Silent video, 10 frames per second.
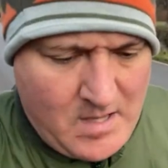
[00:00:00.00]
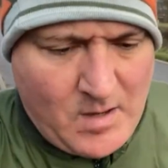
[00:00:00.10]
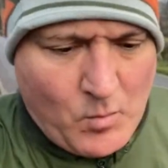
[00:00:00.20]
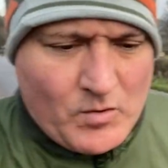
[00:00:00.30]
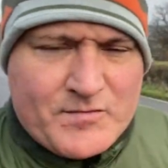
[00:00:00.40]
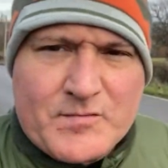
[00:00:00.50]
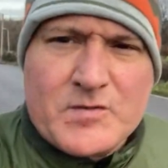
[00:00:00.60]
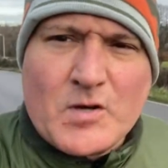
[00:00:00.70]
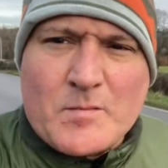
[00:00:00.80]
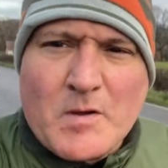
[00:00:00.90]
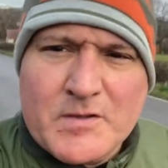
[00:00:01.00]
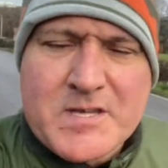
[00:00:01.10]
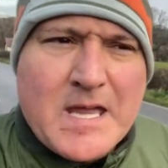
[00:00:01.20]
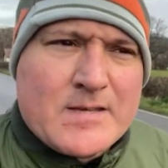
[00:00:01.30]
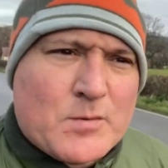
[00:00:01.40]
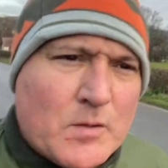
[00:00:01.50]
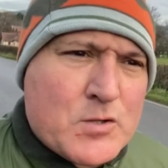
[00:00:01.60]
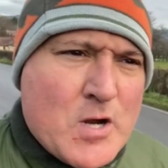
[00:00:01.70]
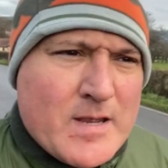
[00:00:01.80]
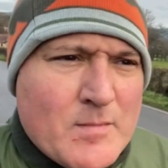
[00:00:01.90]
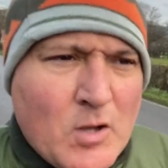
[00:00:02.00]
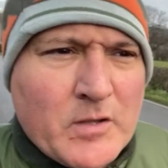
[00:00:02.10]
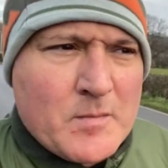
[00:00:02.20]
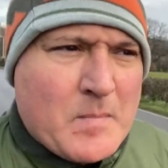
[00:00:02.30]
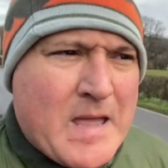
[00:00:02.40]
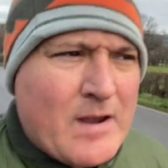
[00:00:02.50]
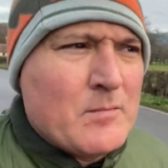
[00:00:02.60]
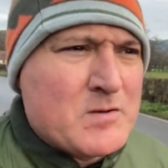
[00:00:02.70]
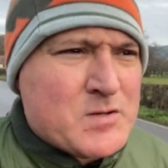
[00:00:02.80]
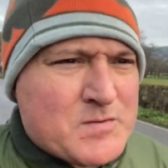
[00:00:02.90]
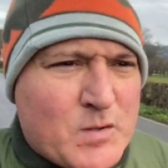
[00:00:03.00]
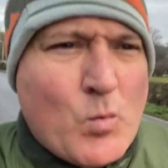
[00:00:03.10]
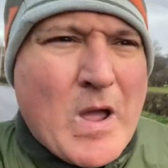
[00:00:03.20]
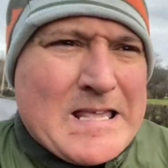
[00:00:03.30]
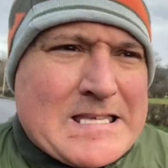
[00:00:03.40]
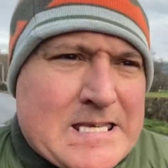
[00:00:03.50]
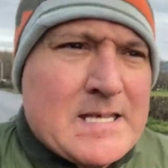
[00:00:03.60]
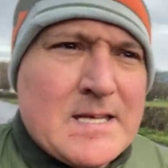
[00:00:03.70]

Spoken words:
one of them's got a montane, so I'm going to try them on and compare them in terms of the weight